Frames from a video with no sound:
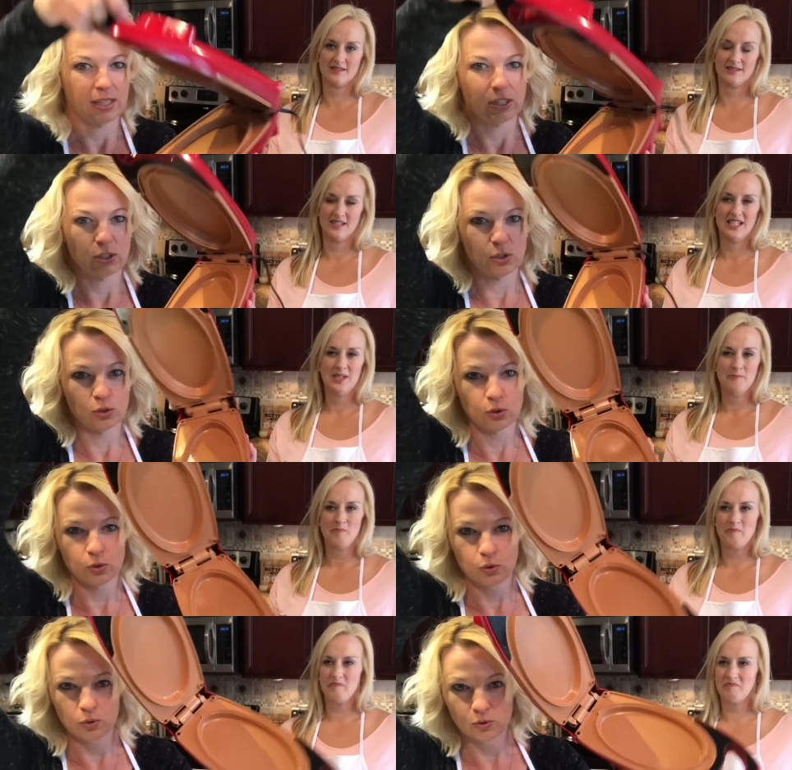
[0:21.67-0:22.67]
Speaker 1: It's
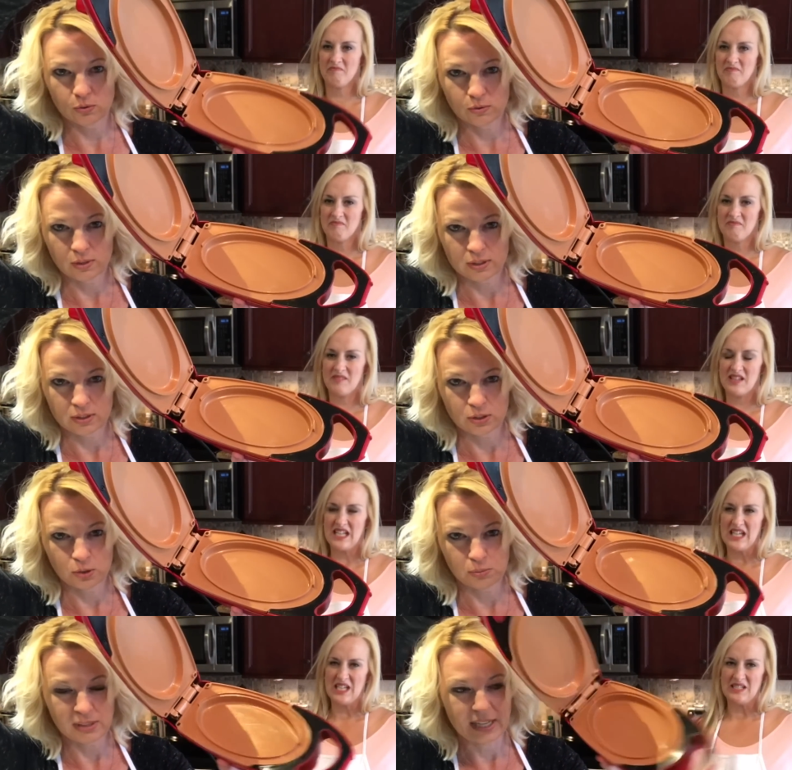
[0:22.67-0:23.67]
that's the
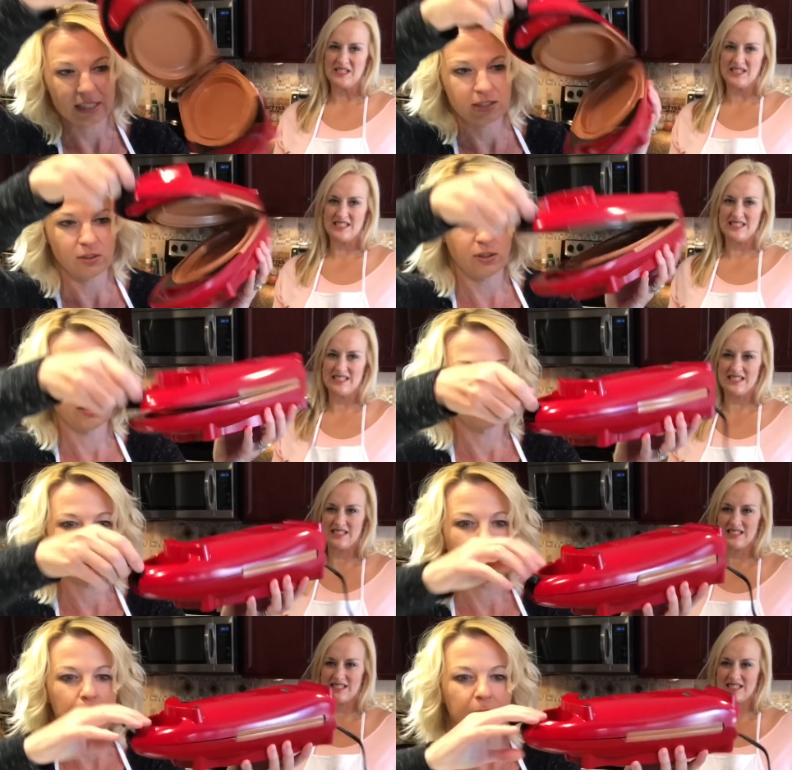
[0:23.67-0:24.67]
two plates, so you can
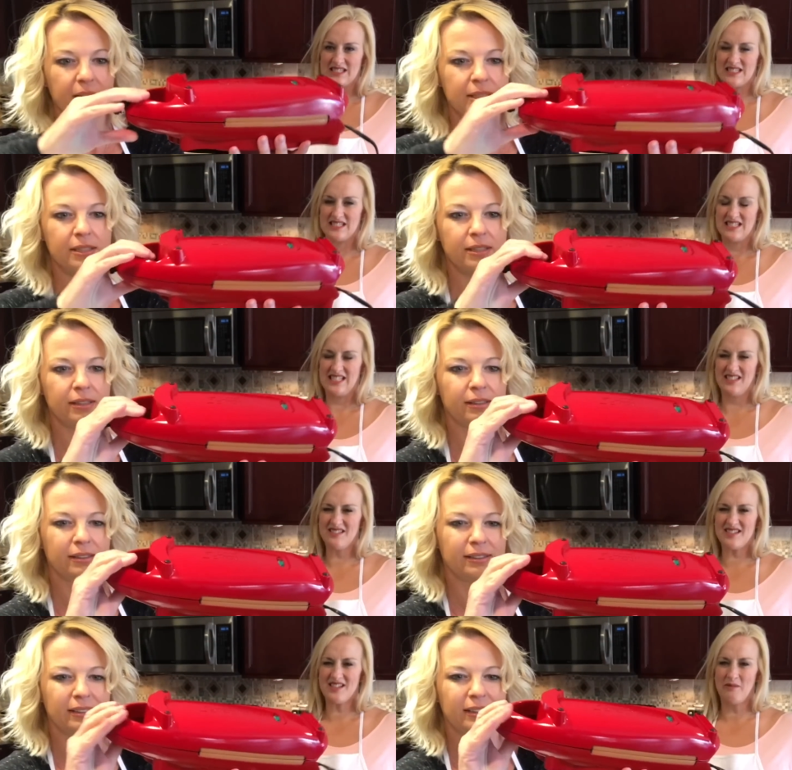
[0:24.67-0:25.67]
flip it.
Speaker 2: It
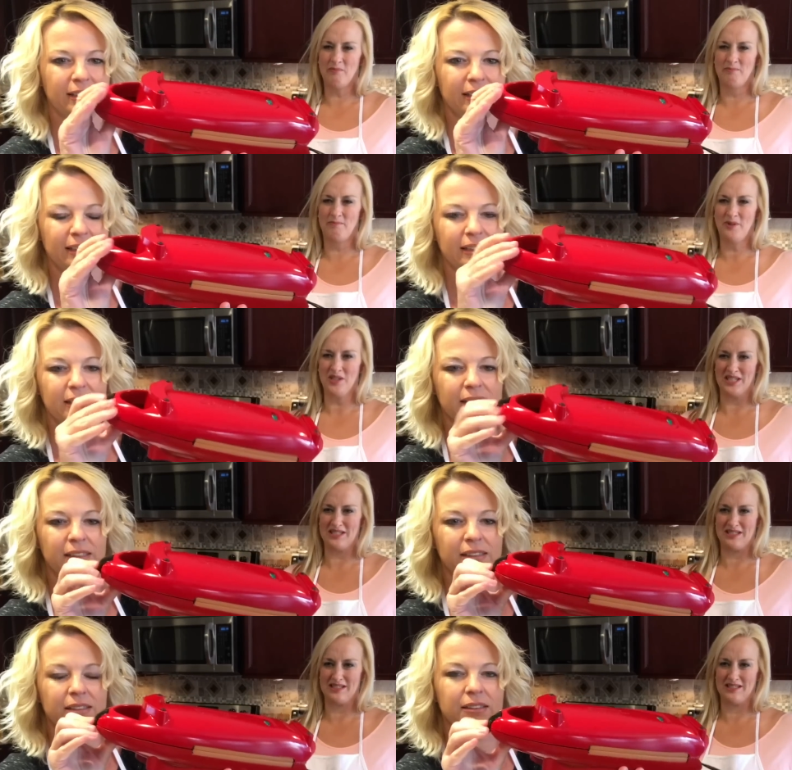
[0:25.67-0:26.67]
looks like a bullet.
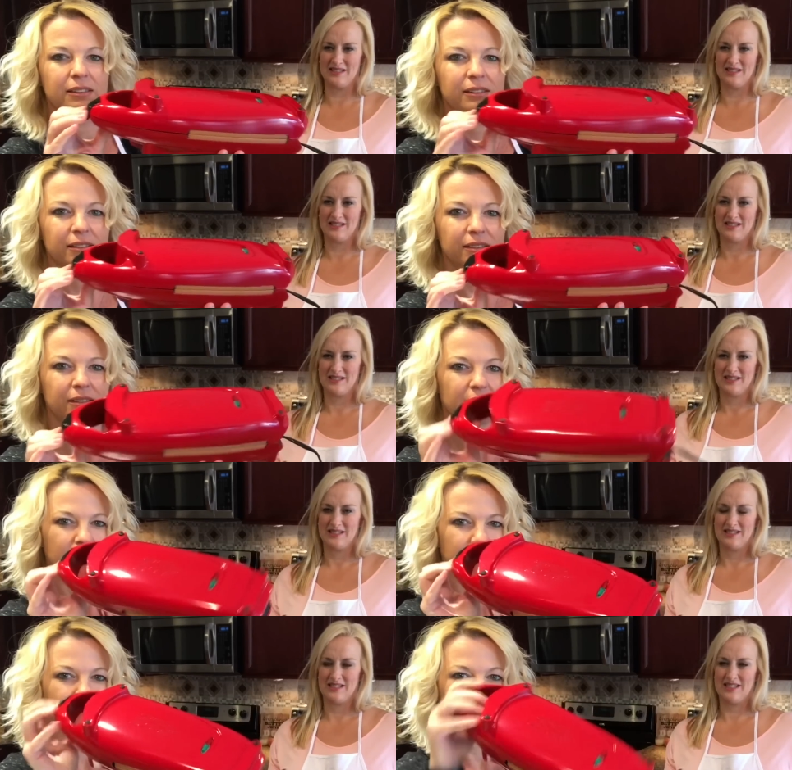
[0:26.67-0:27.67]

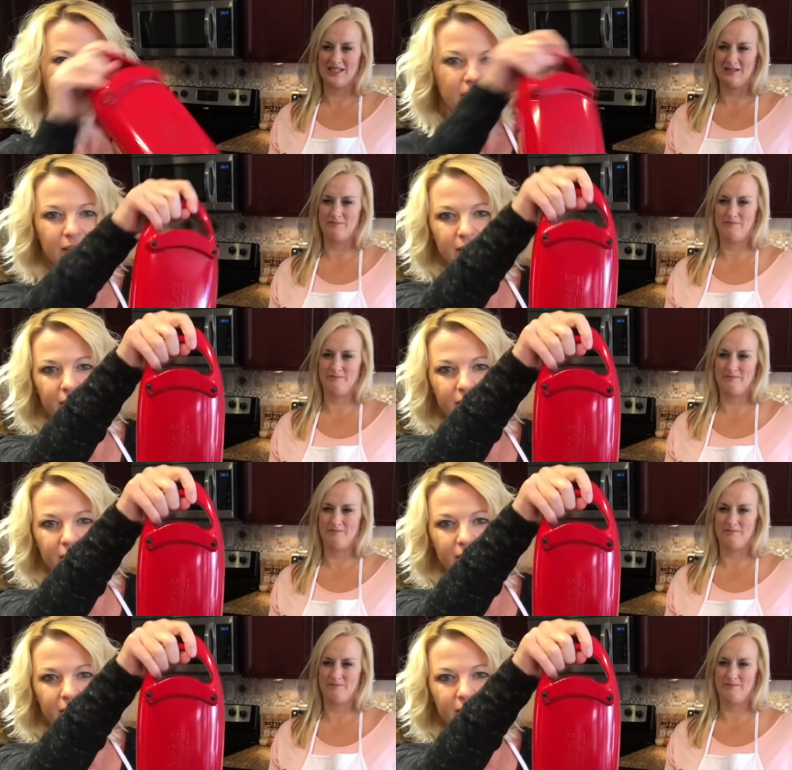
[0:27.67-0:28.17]
Like a